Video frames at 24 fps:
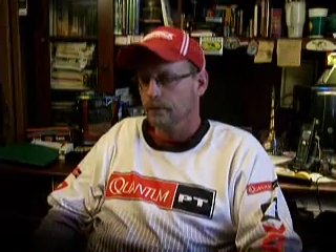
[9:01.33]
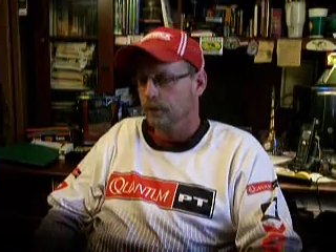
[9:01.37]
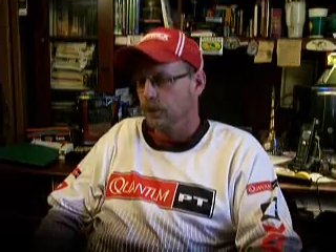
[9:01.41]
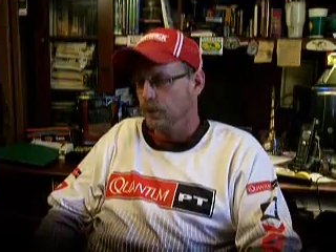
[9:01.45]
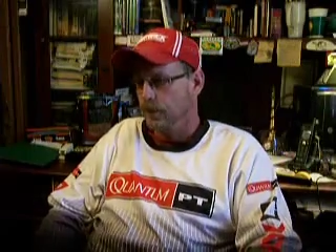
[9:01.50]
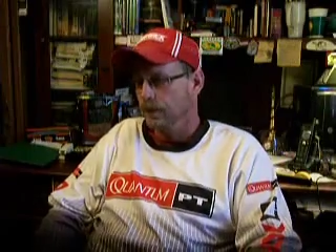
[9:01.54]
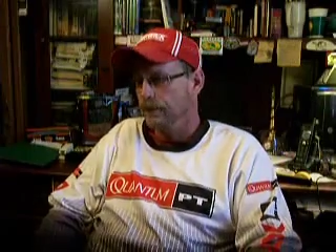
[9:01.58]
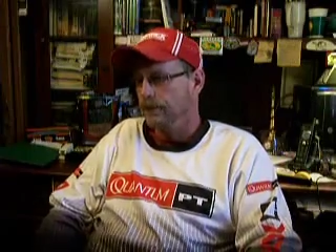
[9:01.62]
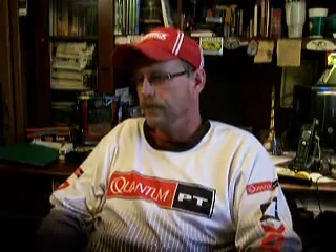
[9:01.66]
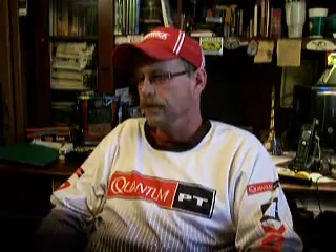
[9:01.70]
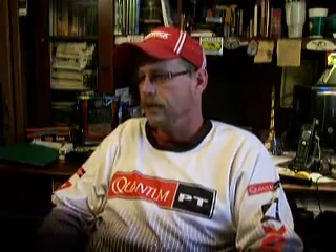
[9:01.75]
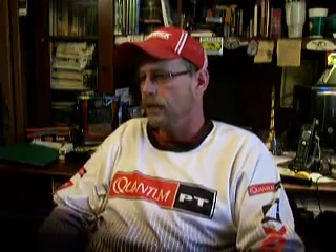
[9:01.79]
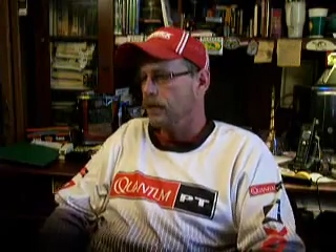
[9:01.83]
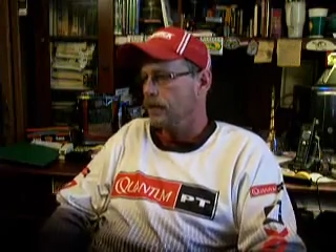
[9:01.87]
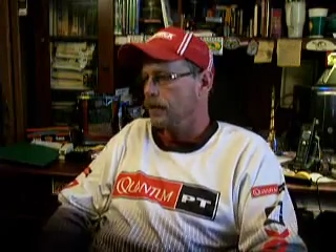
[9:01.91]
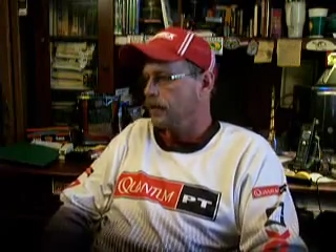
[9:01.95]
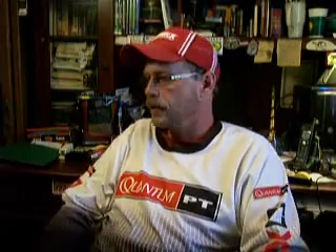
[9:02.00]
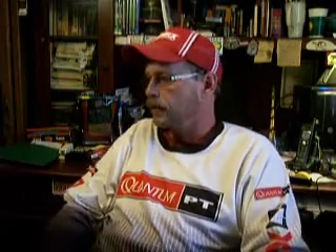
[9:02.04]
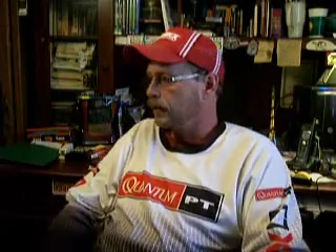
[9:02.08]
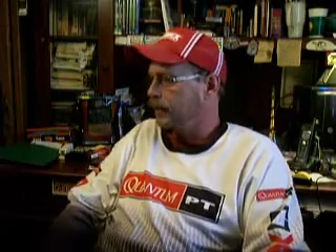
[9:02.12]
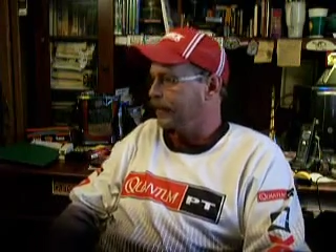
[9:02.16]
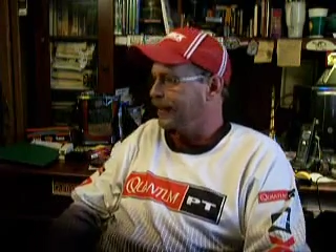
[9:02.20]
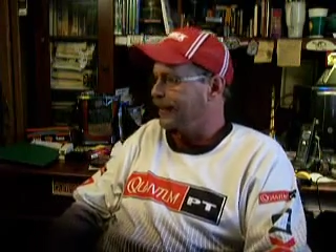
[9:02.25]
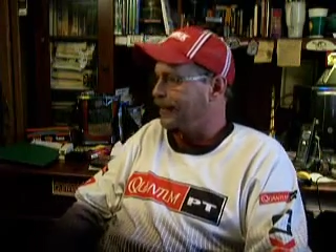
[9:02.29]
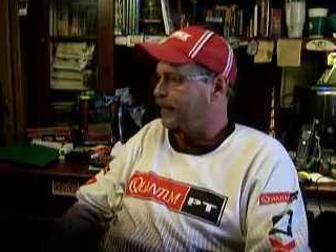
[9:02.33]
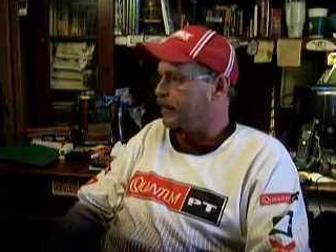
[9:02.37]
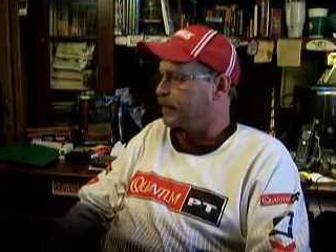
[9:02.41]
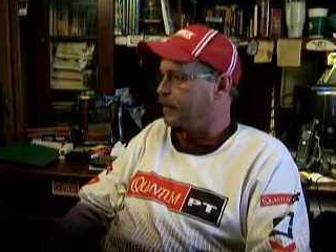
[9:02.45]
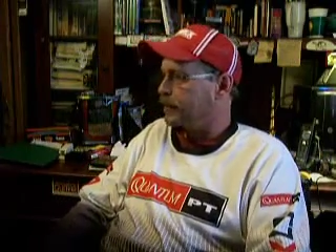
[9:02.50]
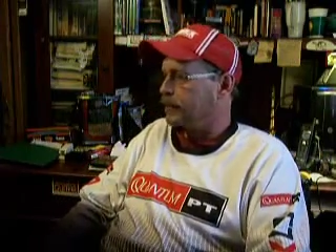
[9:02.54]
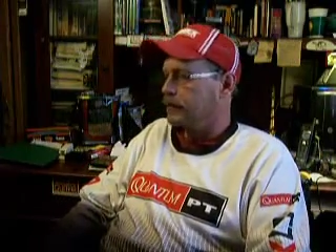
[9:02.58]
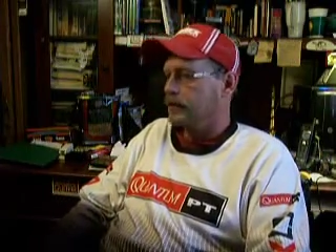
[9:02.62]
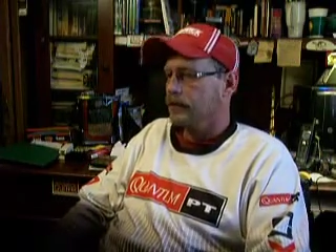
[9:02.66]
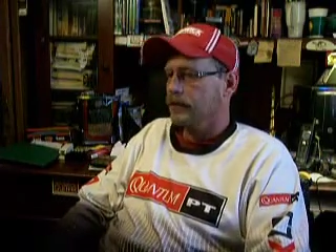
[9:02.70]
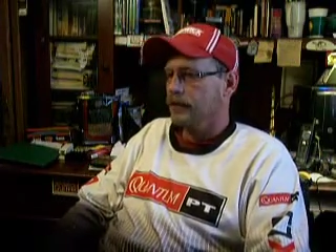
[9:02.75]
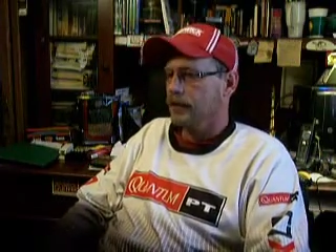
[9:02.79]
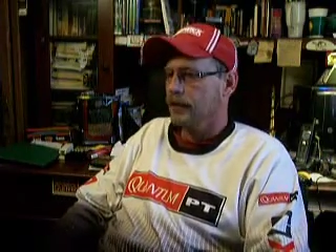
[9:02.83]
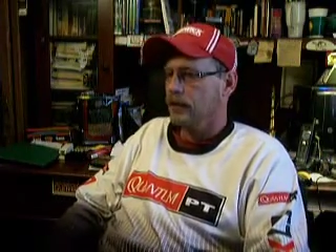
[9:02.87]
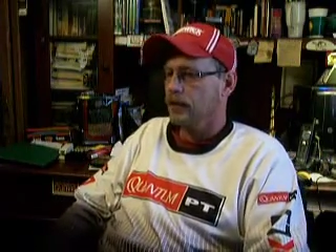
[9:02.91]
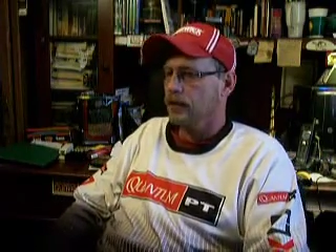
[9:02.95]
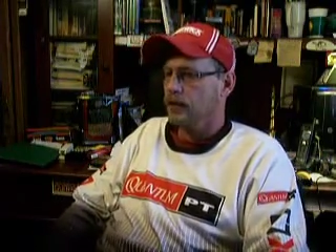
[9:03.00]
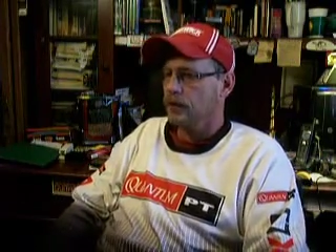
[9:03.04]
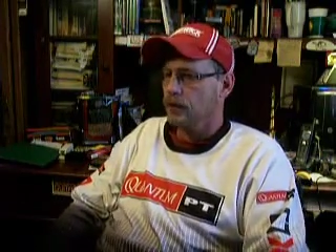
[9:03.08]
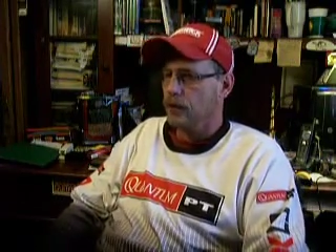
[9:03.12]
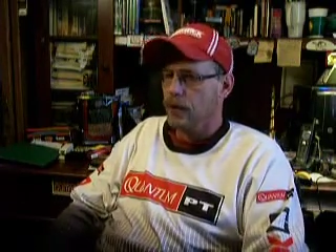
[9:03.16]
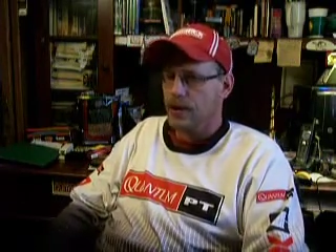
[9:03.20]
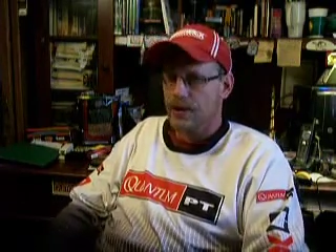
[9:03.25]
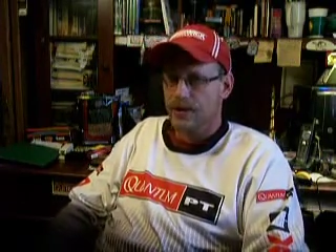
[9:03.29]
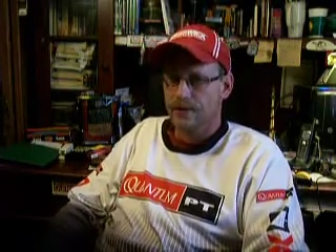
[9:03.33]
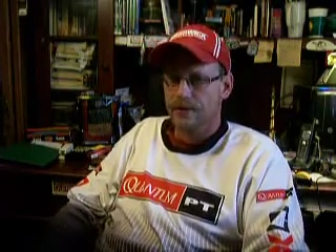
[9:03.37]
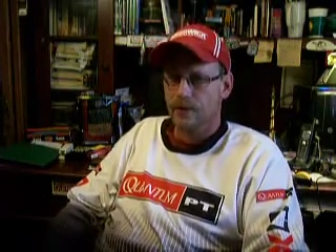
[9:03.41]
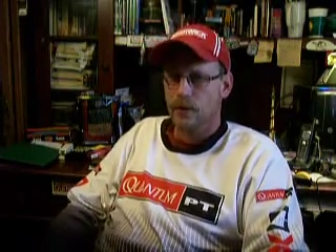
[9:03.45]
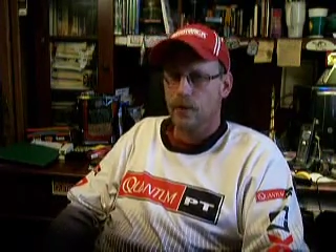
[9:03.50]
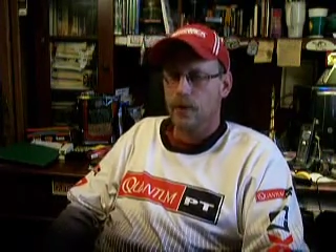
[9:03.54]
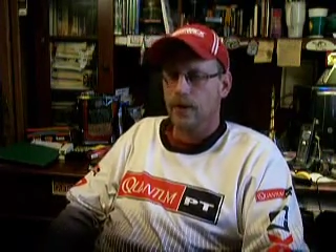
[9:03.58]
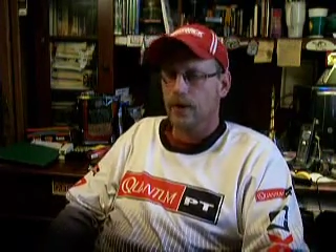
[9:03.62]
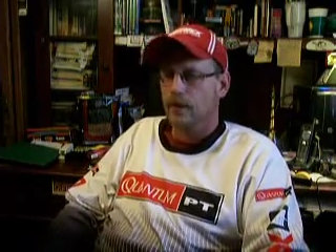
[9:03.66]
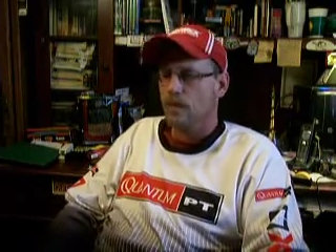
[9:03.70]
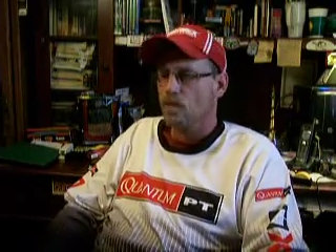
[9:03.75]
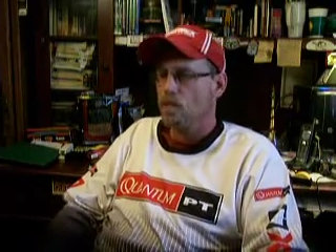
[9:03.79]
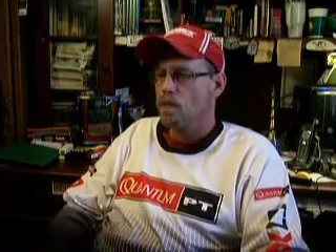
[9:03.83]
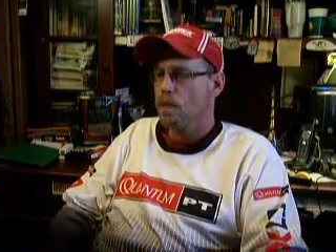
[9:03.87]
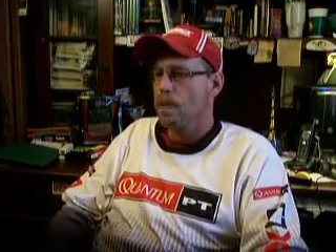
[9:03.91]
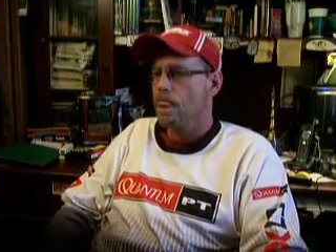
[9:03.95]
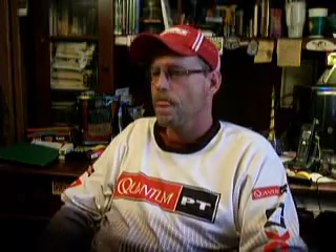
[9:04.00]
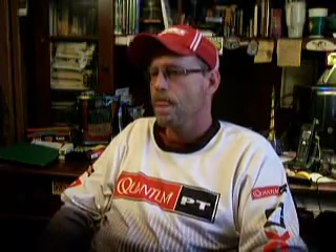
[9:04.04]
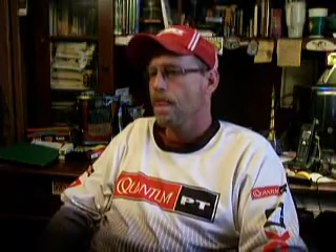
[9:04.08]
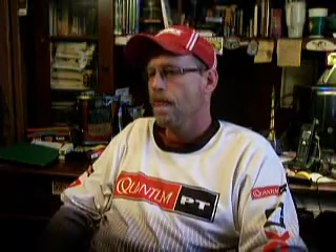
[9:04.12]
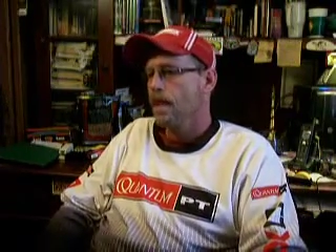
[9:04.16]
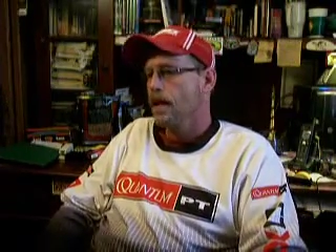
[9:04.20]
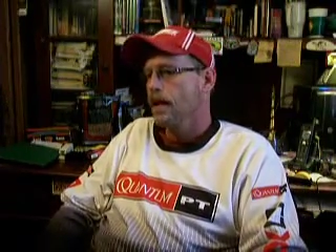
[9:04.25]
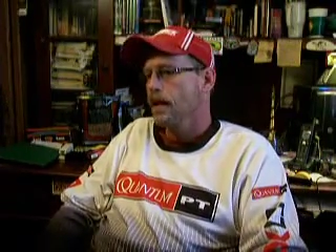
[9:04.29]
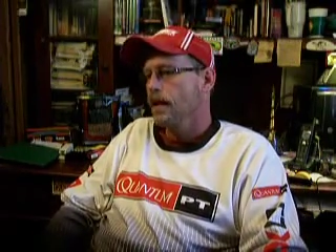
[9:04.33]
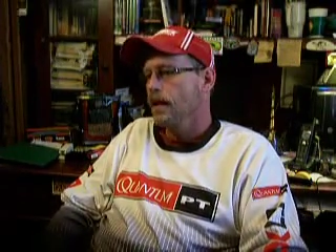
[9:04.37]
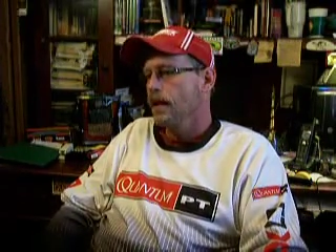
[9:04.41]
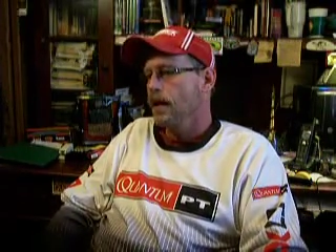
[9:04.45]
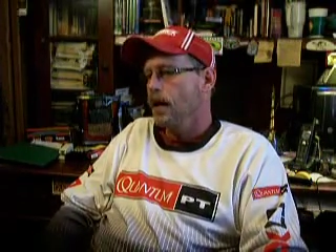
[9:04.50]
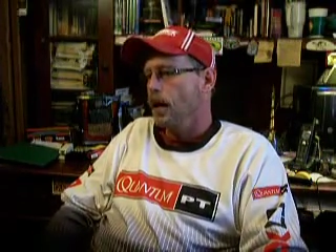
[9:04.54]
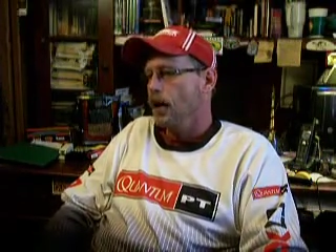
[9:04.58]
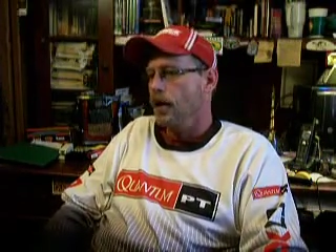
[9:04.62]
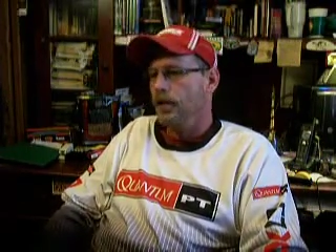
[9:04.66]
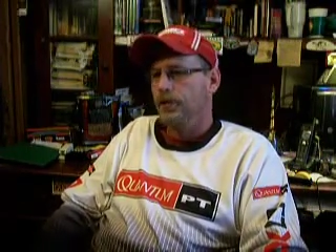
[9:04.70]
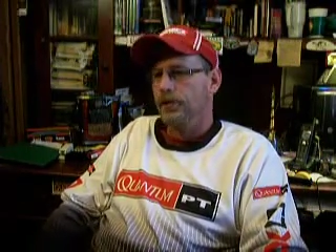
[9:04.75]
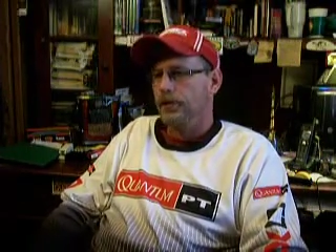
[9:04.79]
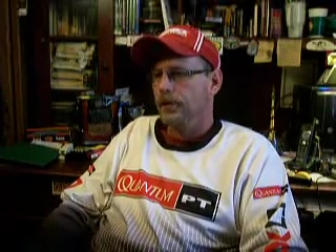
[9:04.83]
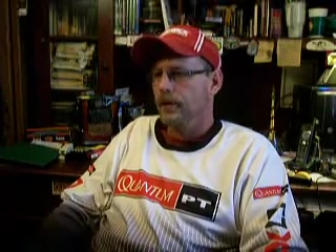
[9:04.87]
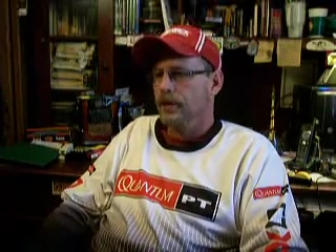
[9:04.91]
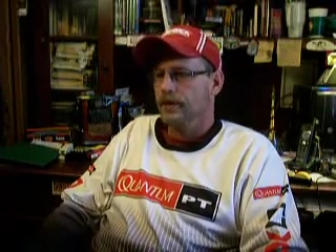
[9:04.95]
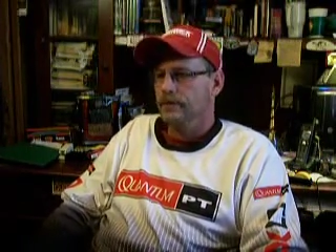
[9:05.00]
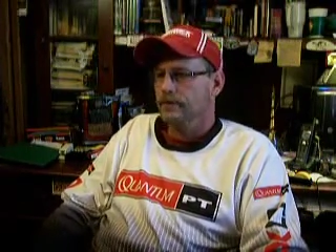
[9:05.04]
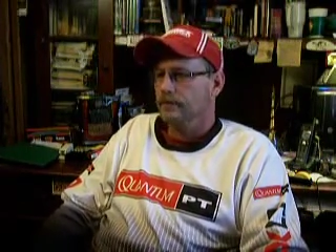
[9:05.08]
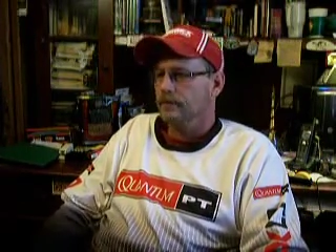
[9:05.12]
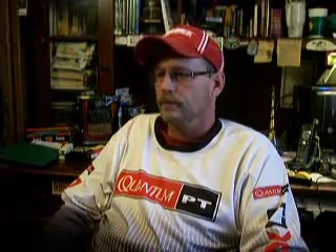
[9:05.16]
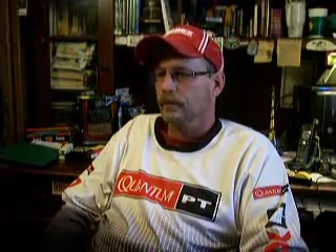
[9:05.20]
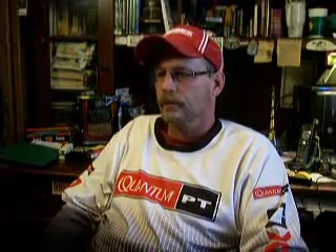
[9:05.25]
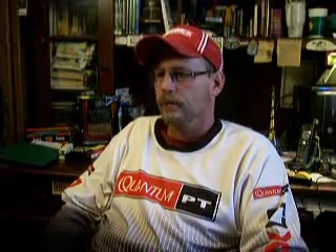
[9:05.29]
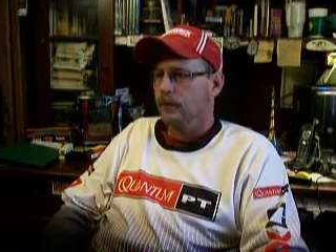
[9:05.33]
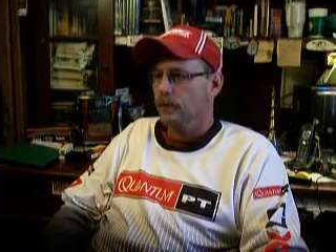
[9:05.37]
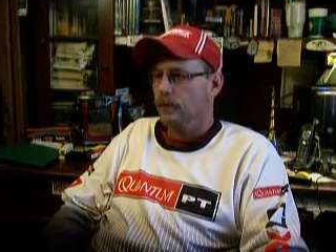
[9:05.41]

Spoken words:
river or a lake, a reservoir. All three of them,